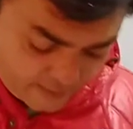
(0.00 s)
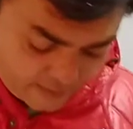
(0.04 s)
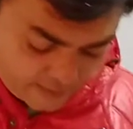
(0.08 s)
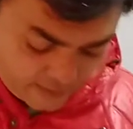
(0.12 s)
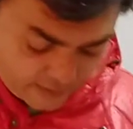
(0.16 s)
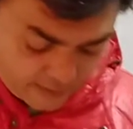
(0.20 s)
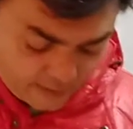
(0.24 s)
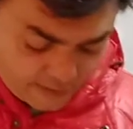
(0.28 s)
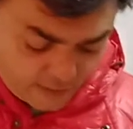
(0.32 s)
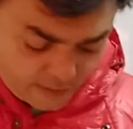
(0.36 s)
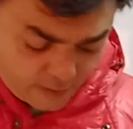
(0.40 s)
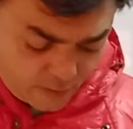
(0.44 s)

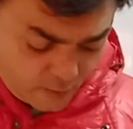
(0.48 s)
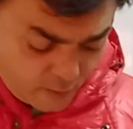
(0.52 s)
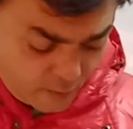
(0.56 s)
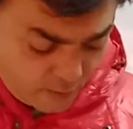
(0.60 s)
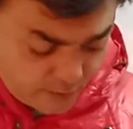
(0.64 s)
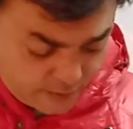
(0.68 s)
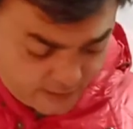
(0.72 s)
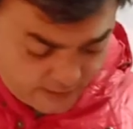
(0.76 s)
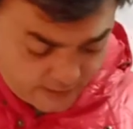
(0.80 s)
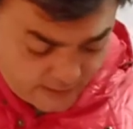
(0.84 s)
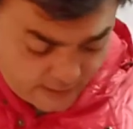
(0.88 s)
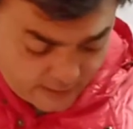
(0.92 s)
in
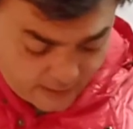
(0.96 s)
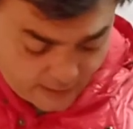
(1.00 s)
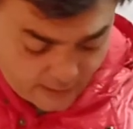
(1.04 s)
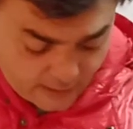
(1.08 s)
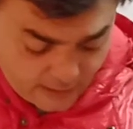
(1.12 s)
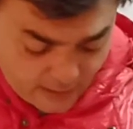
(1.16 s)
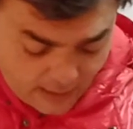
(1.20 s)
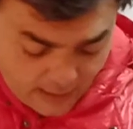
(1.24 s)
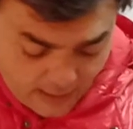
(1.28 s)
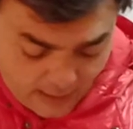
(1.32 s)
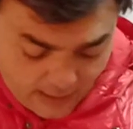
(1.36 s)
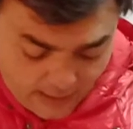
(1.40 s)

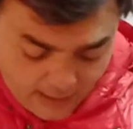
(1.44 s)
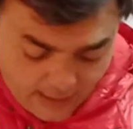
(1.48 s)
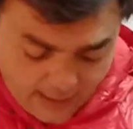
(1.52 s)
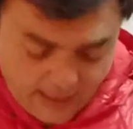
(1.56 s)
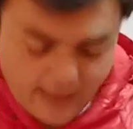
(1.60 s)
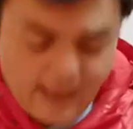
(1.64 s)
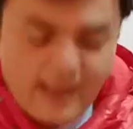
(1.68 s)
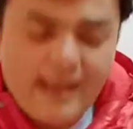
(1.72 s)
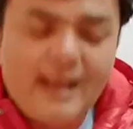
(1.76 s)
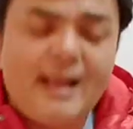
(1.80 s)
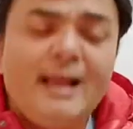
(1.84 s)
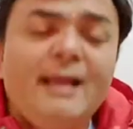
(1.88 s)
social
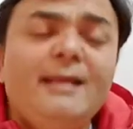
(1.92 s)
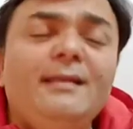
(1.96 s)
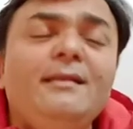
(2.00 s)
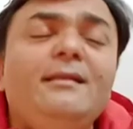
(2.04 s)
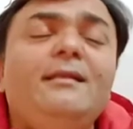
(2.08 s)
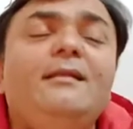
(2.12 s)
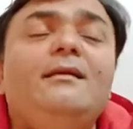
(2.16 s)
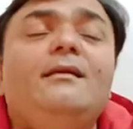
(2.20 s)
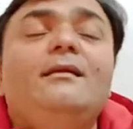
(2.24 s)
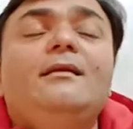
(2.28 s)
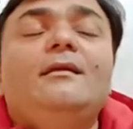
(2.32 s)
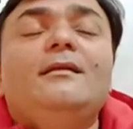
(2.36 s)

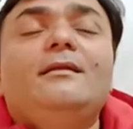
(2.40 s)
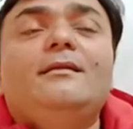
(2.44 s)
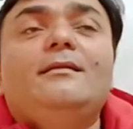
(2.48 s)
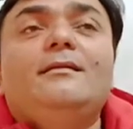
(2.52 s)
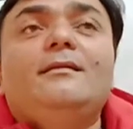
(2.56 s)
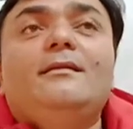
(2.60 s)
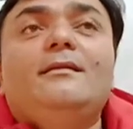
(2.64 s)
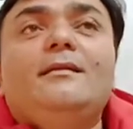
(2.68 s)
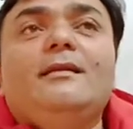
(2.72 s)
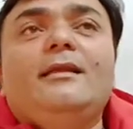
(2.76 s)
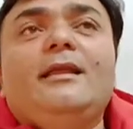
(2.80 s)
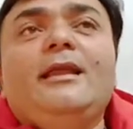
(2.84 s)
and
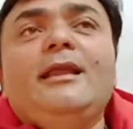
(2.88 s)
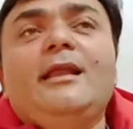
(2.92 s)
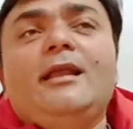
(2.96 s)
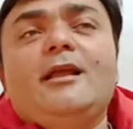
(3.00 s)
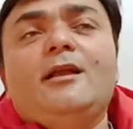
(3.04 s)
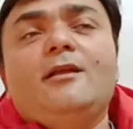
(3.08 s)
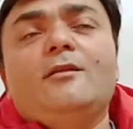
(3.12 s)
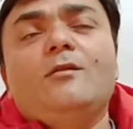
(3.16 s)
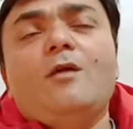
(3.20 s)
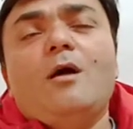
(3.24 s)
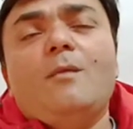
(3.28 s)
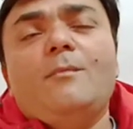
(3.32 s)

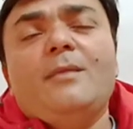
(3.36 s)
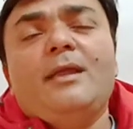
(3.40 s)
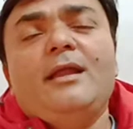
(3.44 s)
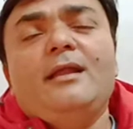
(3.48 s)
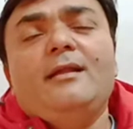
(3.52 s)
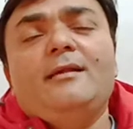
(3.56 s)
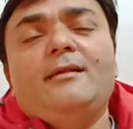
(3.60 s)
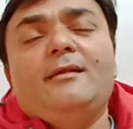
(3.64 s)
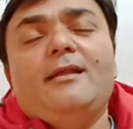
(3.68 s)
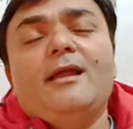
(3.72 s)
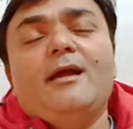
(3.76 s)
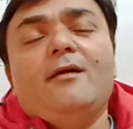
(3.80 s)

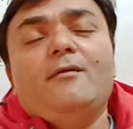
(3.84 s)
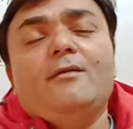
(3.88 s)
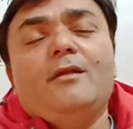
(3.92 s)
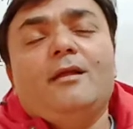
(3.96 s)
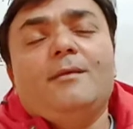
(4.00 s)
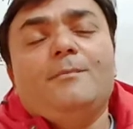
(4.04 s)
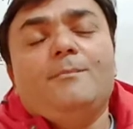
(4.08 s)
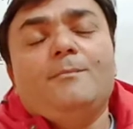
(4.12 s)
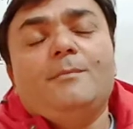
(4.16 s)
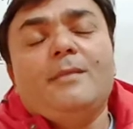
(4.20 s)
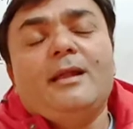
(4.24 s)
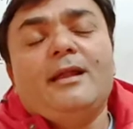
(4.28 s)
economic
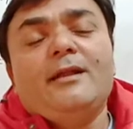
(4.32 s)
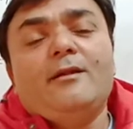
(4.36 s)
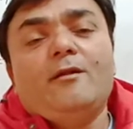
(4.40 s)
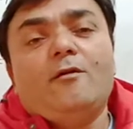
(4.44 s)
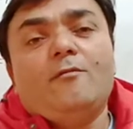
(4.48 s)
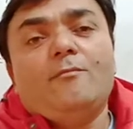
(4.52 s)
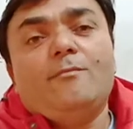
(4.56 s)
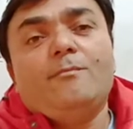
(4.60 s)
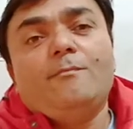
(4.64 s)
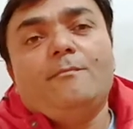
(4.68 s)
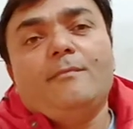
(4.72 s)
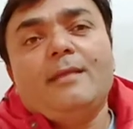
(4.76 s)
development
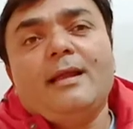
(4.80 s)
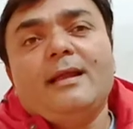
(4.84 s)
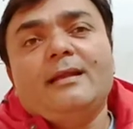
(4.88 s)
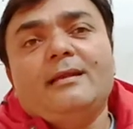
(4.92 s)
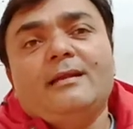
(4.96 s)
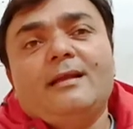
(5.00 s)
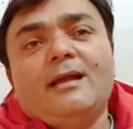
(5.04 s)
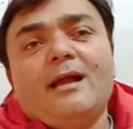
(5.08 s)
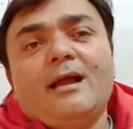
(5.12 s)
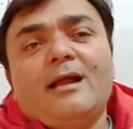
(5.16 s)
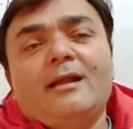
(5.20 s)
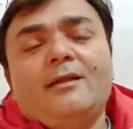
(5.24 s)
of
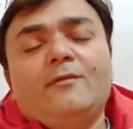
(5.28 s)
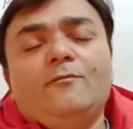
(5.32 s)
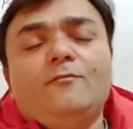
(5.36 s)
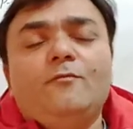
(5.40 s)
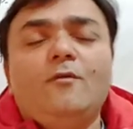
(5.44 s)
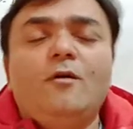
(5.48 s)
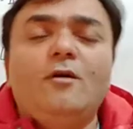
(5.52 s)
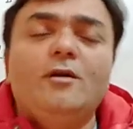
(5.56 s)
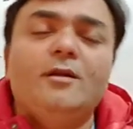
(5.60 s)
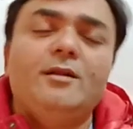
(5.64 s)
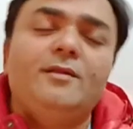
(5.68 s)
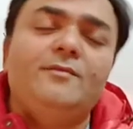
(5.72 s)
mankind,
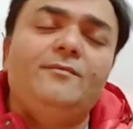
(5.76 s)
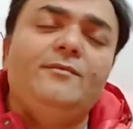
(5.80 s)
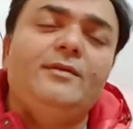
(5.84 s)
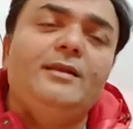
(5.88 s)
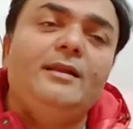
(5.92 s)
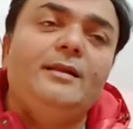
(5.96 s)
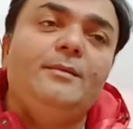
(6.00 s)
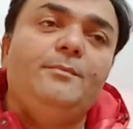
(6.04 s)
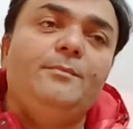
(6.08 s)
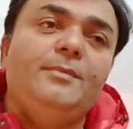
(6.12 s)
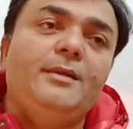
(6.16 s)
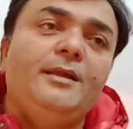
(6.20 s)
what will
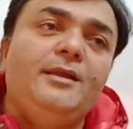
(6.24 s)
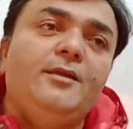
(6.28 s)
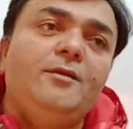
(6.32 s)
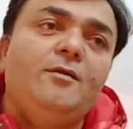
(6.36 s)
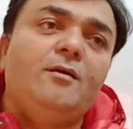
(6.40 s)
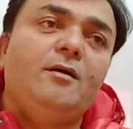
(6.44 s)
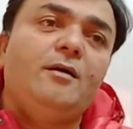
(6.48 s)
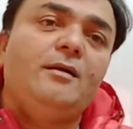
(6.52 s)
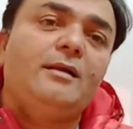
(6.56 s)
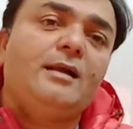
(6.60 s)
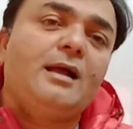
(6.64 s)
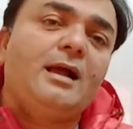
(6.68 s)
be
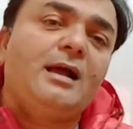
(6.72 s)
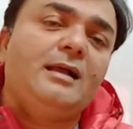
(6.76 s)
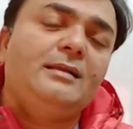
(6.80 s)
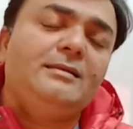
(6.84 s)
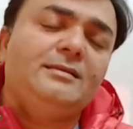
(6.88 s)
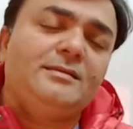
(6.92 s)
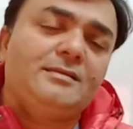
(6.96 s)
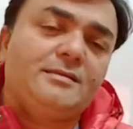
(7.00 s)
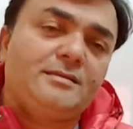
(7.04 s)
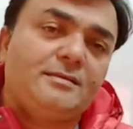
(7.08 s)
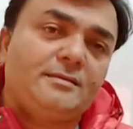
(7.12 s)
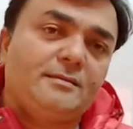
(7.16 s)
your
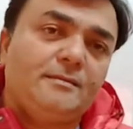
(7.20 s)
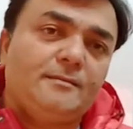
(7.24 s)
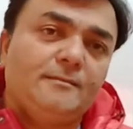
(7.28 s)
answer?